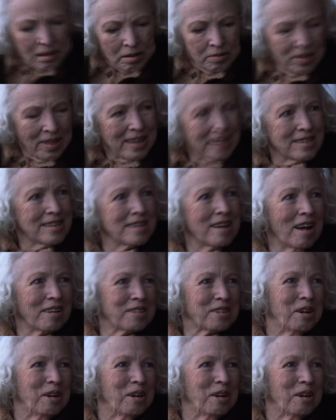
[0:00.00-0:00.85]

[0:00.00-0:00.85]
Oh, that's not